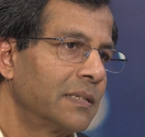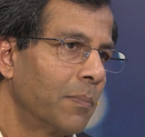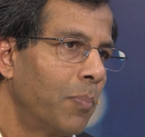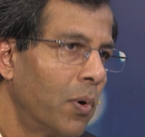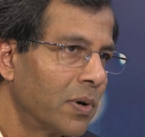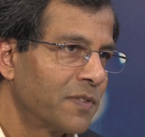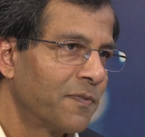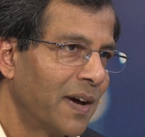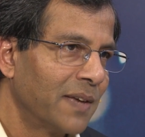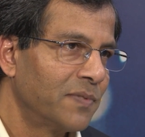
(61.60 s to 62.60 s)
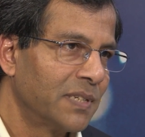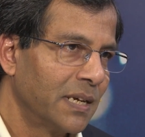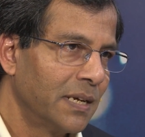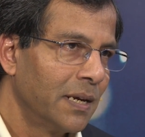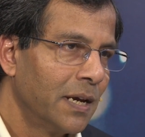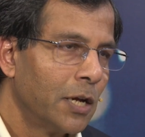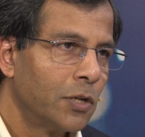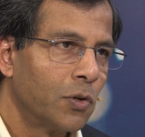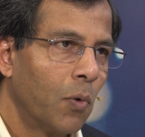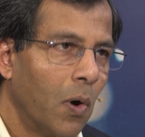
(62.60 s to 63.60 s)
supports 5G
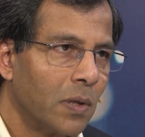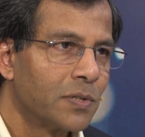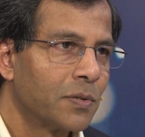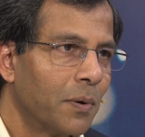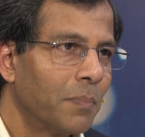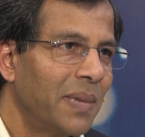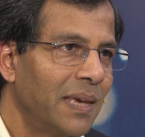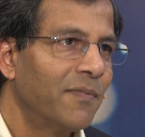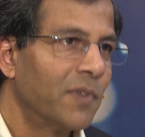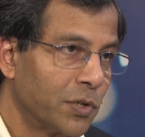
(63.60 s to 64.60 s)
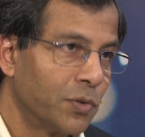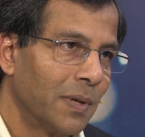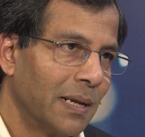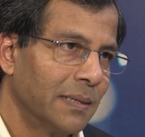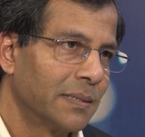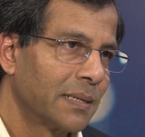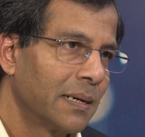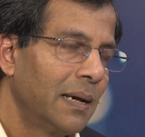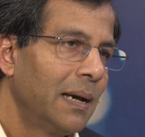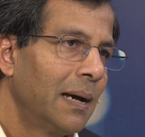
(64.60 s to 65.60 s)
to also be virtualized.
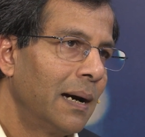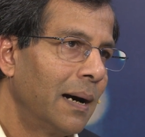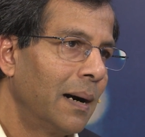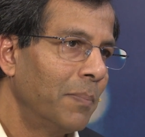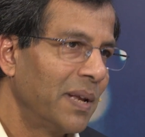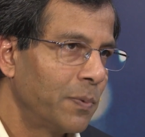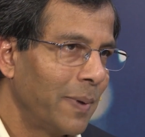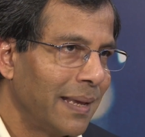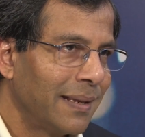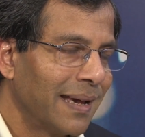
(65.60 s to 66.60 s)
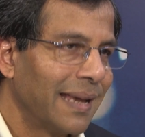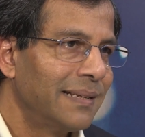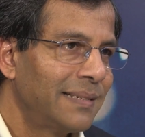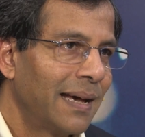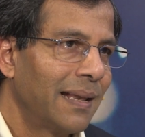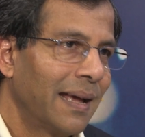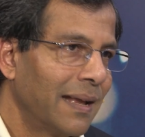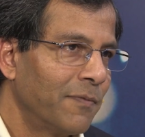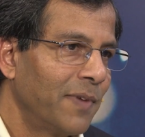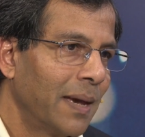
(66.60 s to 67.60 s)
Between Intel
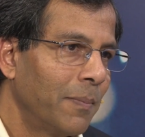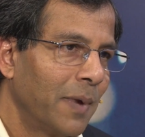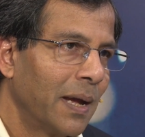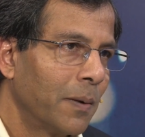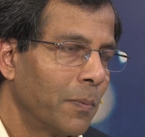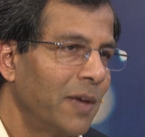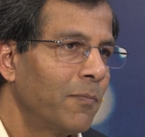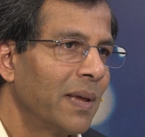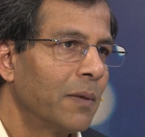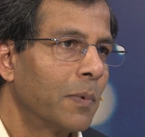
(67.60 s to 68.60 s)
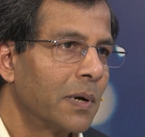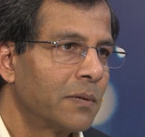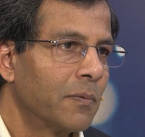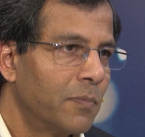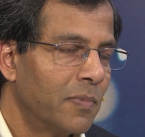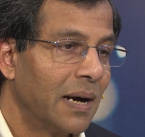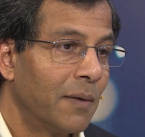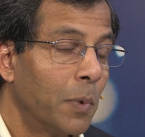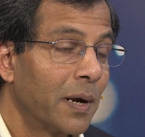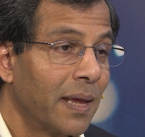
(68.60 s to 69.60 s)
and VMware, we've been
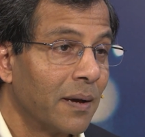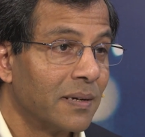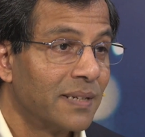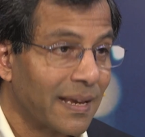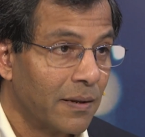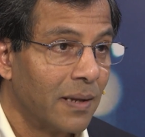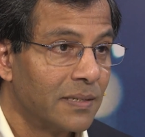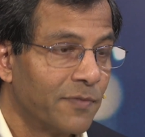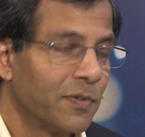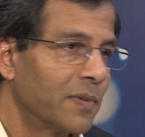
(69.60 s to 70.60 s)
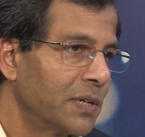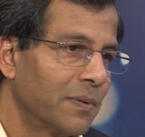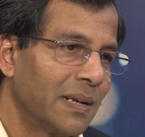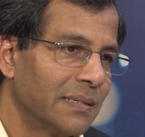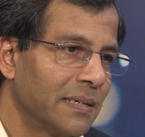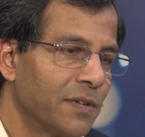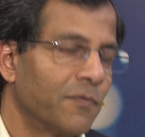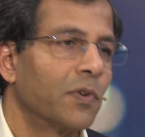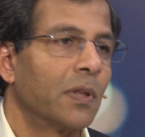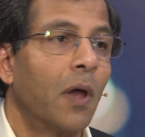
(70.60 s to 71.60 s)
working on technology for virtualization
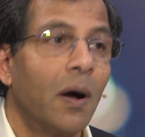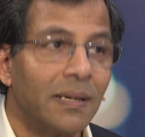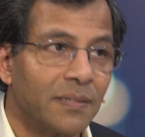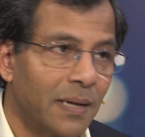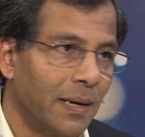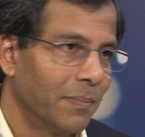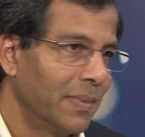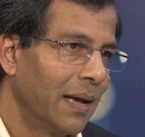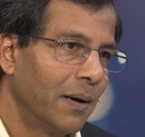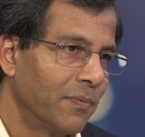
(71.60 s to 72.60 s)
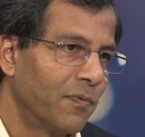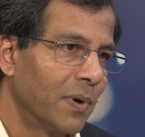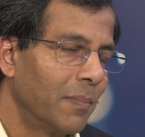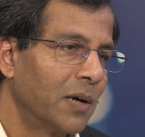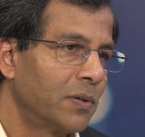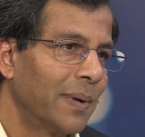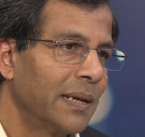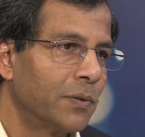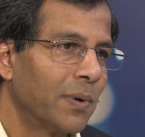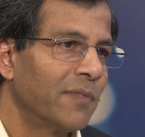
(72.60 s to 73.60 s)
for the longest time, now for about
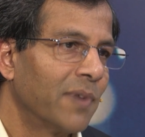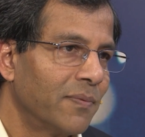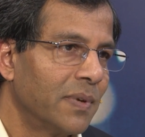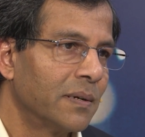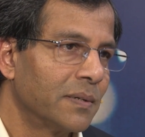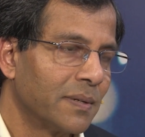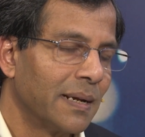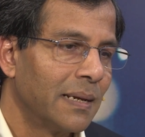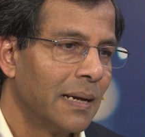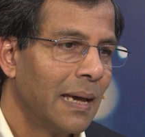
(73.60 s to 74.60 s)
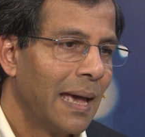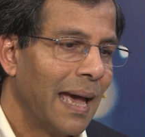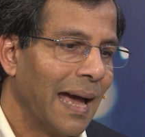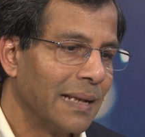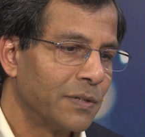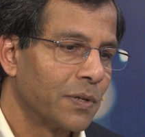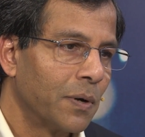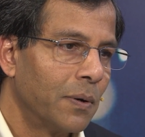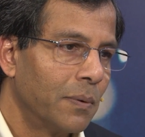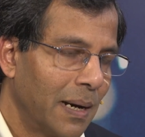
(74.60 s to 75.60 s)
20, 25 years, right? And
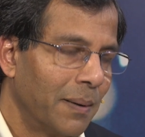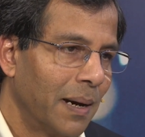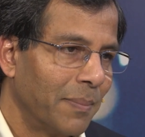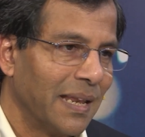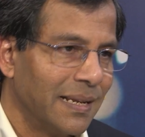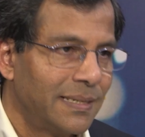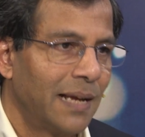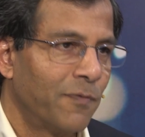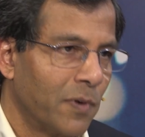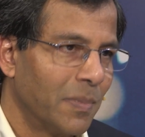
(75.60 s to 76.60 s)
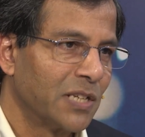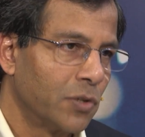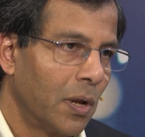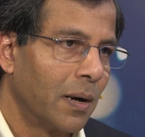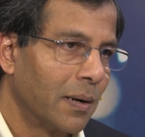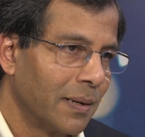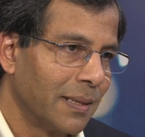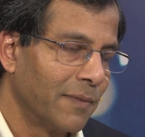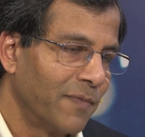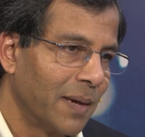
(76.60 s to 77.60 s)
so, Intel for much longer,
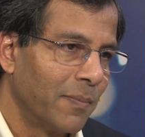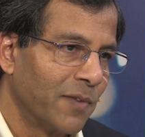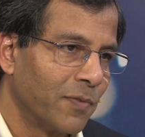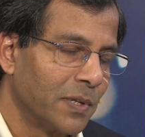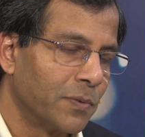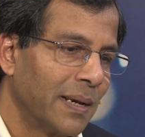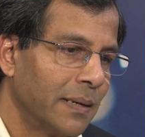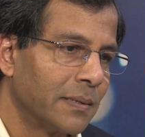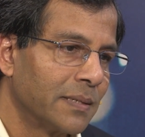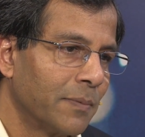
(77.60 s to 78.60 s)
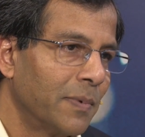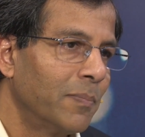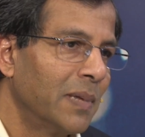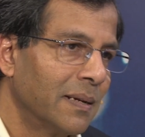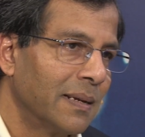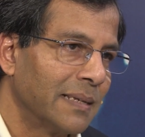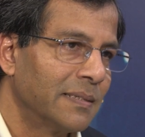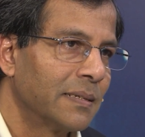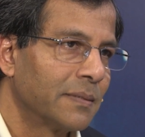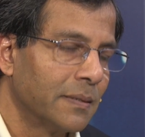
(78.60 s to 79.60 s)
and then VMware for the 20 years that we've been in
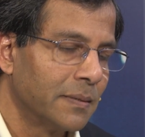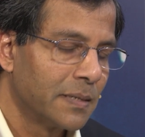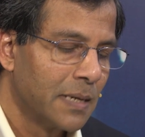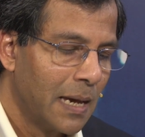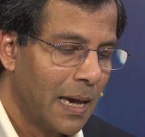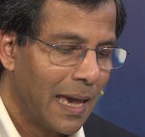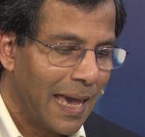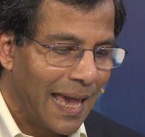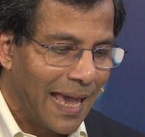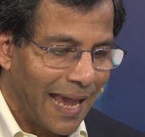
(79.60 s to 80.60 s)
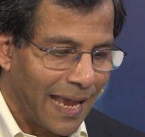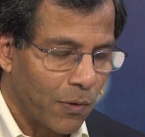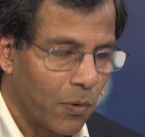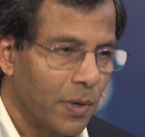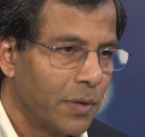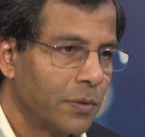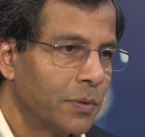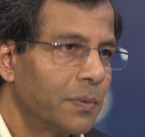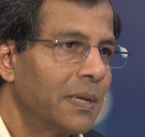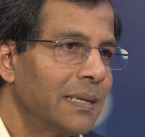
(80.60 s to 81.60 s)
existence. In order to
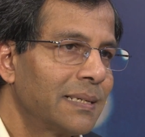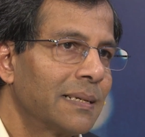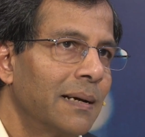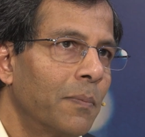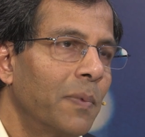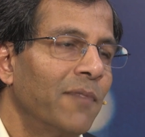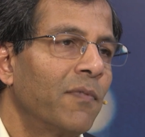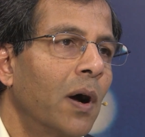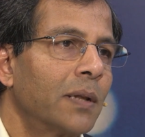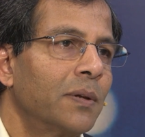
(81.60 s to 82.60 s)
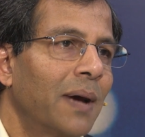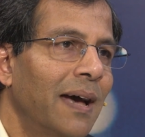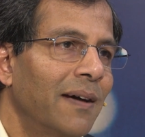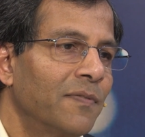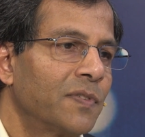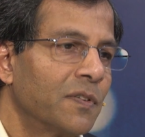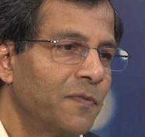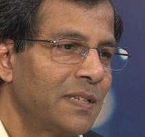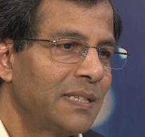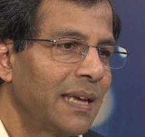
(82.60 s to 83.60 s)
do this, we've got to have
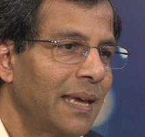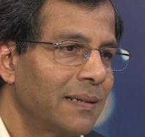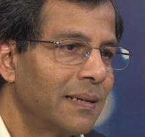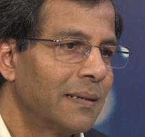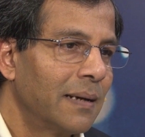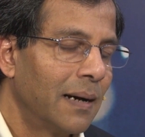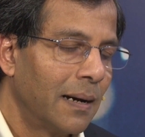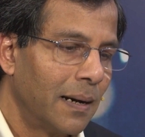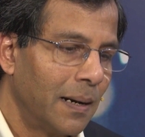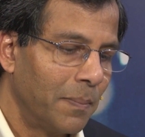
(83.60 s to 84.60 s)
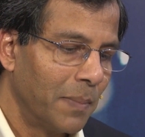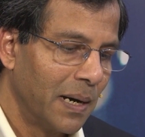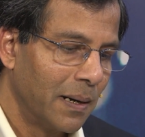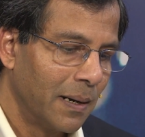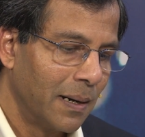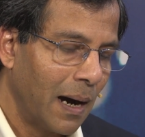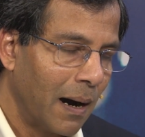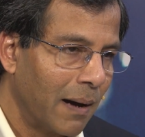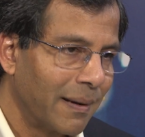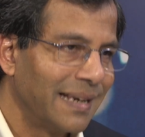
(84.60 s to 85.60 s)
sophisticated
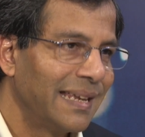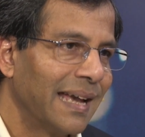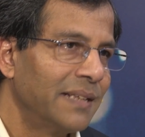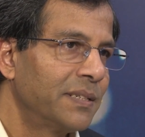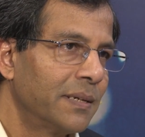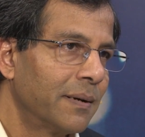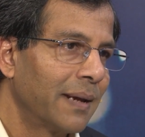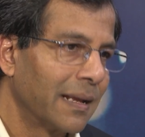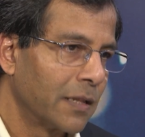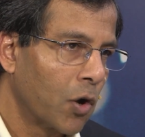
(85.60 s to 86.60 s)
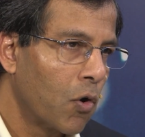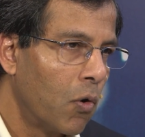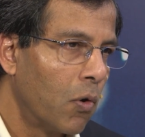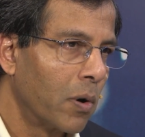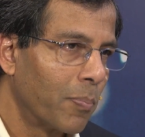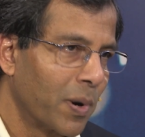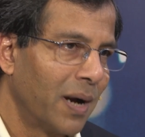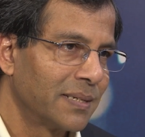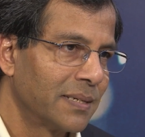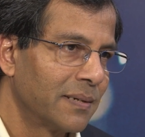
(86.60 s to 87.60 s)
R&D engineering at the core
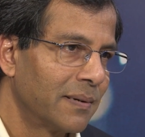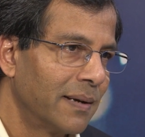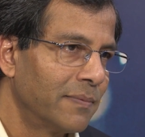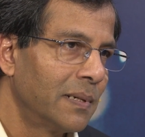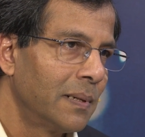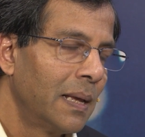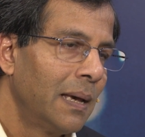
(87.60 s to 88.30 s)
processor level,